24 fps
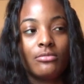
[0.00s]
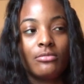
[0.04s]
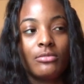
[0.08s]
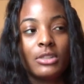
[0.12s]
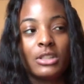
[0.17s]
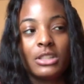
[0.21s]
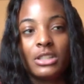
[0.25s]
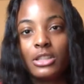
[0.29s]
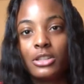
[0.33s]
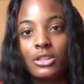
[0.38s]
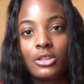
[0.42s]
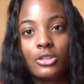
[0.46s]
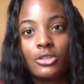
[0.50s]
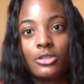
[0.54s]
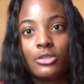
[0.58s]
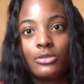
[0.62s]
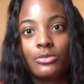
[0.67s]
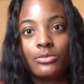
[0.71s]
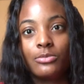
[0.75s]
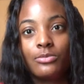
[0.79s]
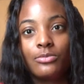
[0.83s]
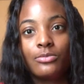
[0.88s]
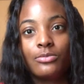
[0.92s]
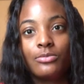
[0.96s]

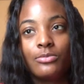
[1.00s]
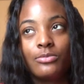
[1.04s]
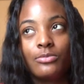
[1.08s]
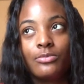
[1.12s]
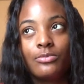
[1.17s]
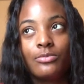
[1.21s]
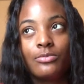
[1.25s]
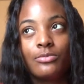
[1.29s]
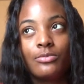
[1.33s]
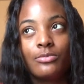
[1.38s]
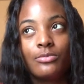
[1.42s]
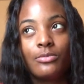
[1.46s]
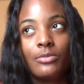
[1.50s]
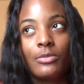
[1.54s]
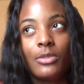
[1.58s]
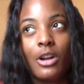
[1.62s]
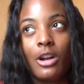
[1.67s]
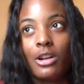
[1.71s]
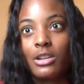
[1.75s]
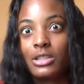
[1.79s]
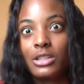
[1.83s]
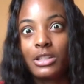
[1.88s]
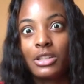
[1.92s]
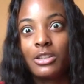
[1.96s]
until
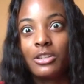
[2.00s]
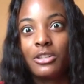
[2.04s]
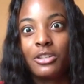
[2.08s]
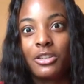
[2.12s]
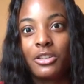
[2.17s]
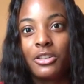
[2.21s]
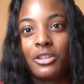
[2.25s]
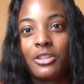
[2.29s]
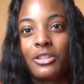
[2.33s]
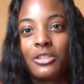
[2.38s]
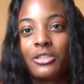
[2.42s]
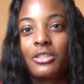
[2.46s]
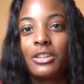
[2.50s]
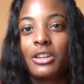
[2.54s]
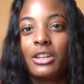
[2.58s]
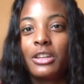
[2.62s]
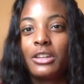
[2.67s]
our senior year,